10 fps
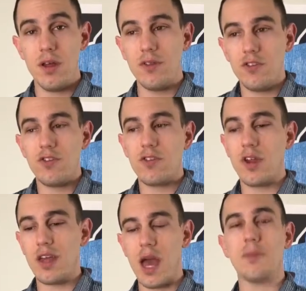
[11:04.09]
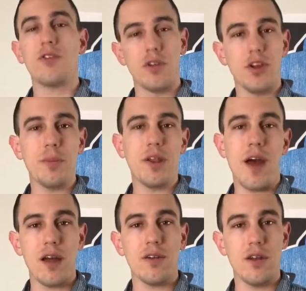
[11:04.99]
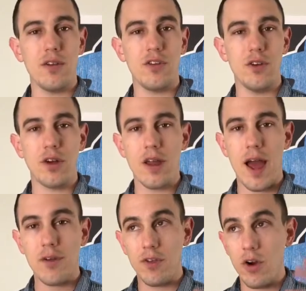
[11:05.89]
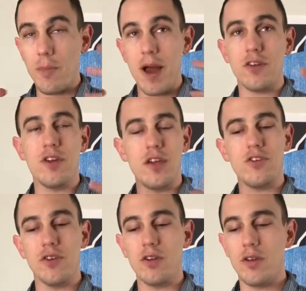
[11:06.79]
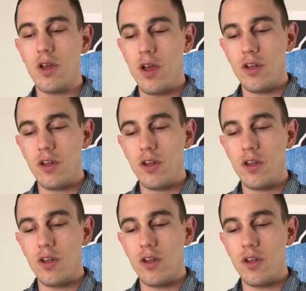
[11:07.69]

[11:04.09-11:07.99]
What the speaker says: this is just going to capture a little bit of that, and you're going to have your imagination